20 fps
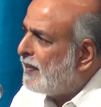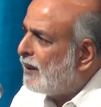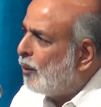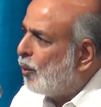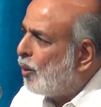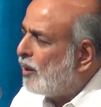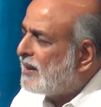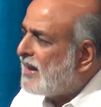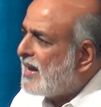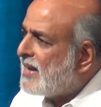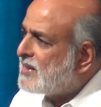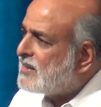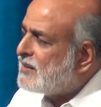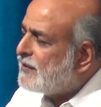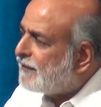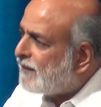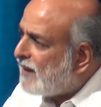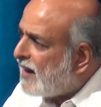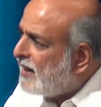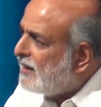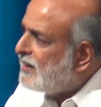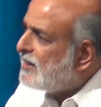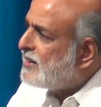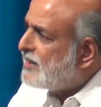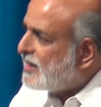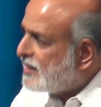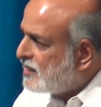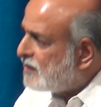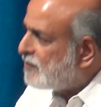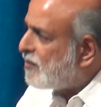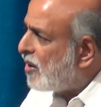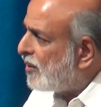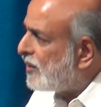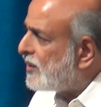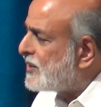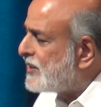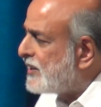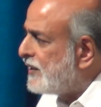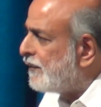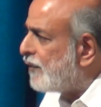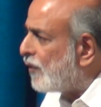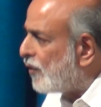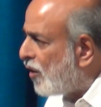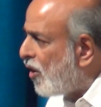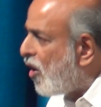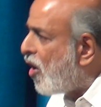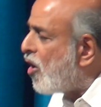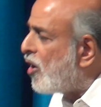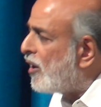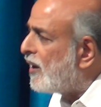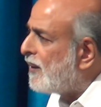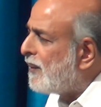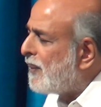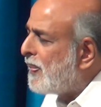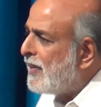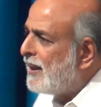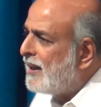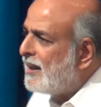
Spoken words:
What has defined Indian democracy for long